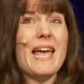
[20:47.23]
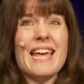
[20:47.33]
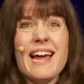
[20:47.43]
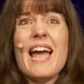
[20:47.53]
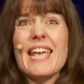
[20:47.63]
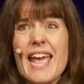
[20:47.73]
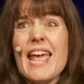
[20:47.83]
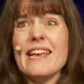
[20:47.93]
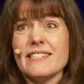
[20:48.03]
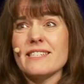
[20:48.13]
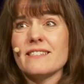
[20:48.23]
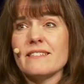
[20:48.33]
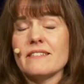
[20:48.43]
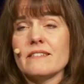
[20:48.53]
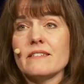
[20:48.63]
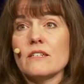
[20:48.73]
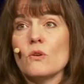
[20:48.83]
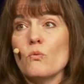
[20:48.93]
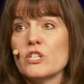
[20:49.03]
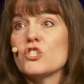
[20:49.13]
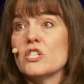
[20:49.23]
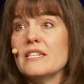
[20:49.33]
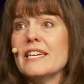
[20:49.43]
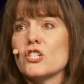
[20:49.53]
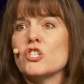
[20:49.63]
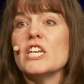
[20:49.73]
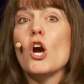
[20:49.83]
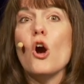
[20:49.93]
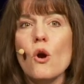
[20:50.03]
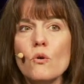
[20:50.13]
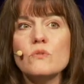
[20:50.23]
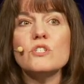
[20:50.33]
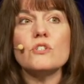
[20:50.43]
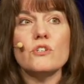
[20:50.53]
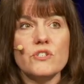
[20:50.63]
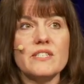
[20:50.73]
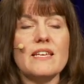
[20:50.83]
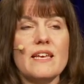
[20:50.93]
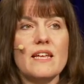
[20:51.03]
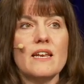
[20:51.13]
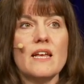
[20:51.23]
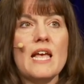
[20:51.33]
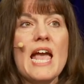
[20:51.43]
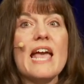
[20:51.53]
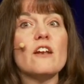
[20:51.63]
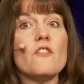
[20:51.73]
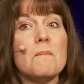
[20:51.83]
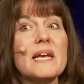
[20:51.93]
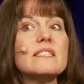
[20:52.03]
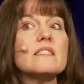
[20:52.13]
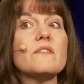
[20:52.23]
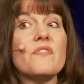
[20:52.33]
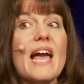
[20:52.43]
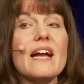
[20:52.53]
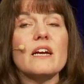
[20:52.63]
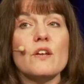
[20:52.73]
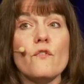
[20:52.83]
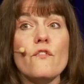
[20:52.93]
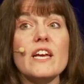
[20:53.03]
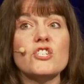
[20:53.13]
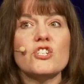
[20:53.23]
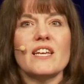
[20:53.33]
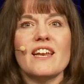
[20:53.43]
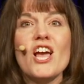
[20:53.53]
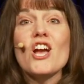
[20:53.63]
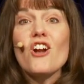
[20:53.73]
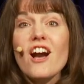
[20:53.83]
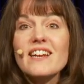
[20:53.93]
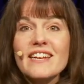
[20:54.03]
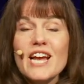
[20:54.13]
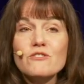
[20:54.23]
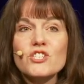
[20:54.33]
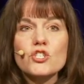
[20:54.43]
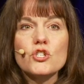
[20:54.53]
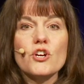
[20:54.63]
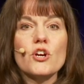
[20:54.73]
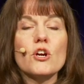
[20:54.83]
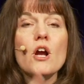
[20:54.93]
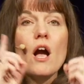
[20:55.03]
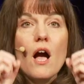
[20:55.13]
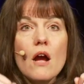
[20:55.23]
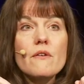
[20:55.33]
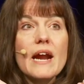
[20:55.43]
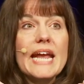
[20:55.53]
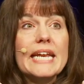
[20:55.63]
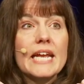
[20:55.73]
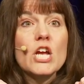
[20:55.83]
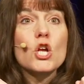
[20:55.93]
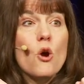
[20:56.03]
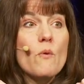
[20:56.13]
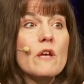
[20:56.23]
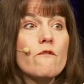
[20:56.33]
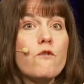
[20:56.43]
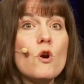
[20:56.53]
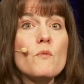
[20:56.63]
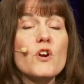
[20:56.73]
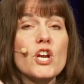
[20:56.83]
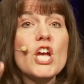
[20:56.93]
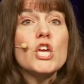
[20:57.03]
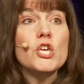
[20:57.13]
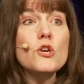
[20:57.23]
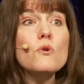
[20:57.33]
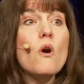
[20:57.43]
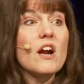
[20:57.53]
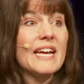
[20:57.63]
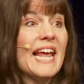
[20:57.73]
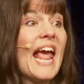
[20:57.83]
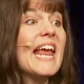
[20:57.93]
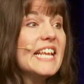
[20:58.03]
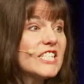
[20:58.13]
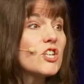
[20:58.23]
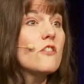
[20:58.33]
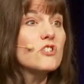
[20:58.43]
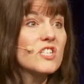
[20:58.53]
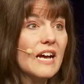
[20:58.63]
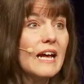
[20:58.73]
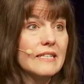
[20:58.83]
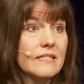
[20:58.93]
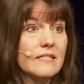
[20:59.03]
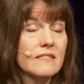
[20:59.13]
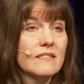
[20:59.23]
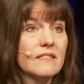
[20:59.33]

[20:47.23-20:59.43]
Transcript: And I ate, which she did. She owns her sin. And on the basis of that confession, God announces to her, All right, going forward, you are going to hate each other's guts.